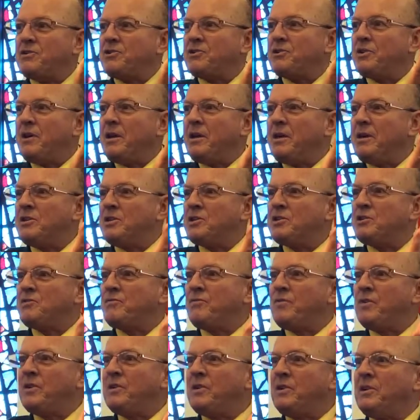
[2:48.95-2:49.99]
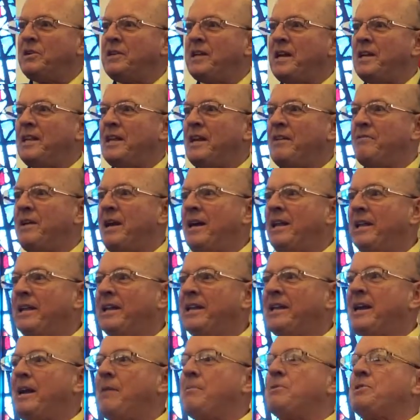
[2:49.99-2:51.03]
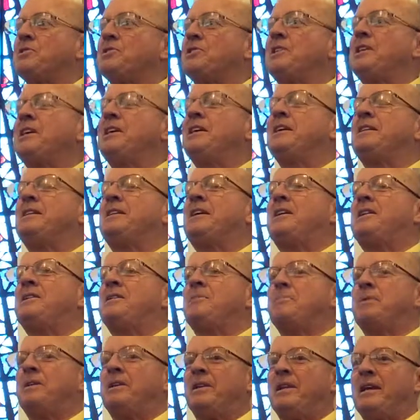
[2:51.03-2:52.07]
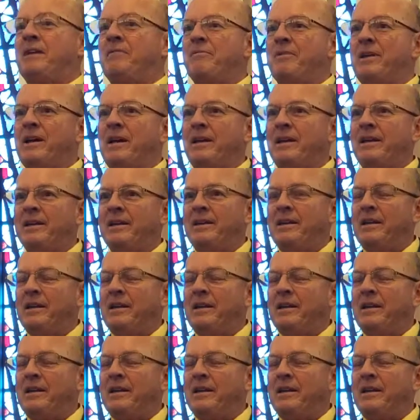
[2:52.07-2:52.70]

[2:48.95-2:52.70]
so it just funneled down that valley, and I was laying down in the middle of that valley,